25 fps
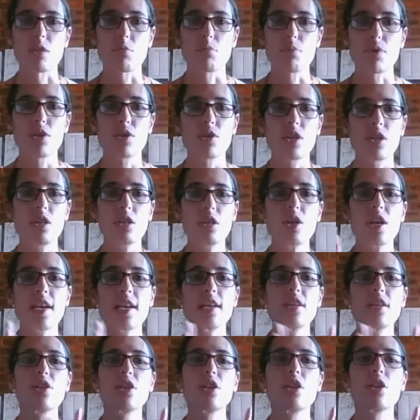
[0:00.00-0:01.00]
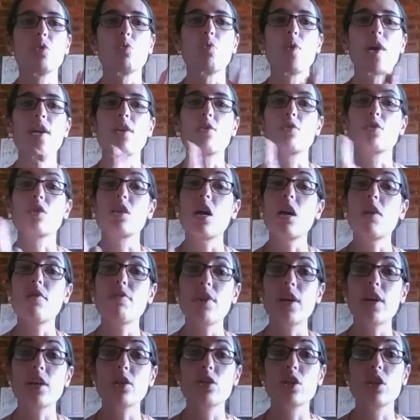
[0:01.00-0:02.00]
because in the end you're going to wear yourself
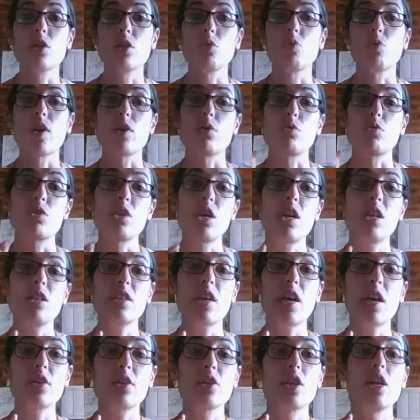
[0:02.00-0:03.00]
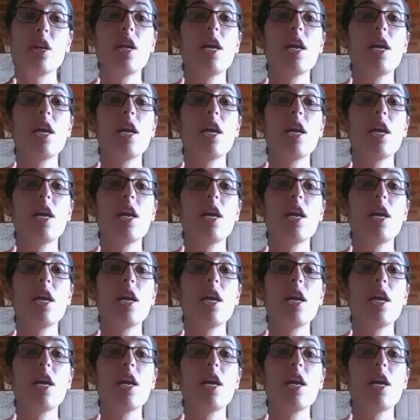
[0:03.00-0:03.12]
out, you're going to wear your child out,